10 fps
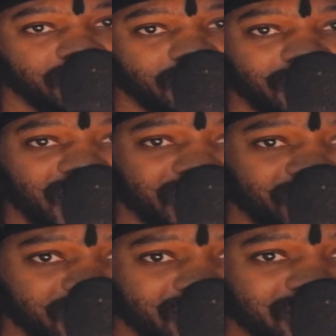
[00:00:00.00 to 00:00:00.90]
in a lot of
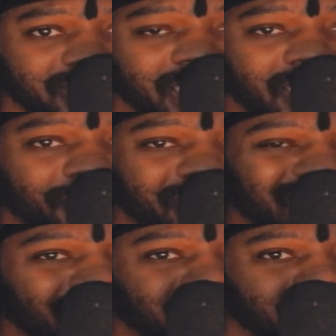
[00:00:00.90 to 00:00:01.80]
ways, but
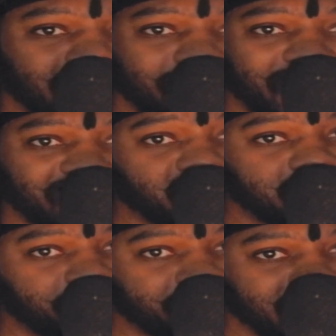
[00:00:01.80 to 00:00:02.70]
that's all about
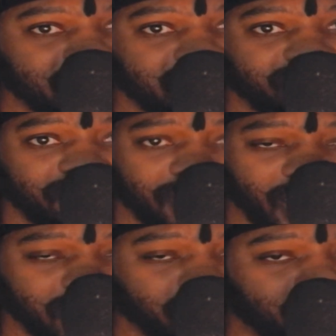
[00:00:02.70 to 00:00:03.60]
speed of the model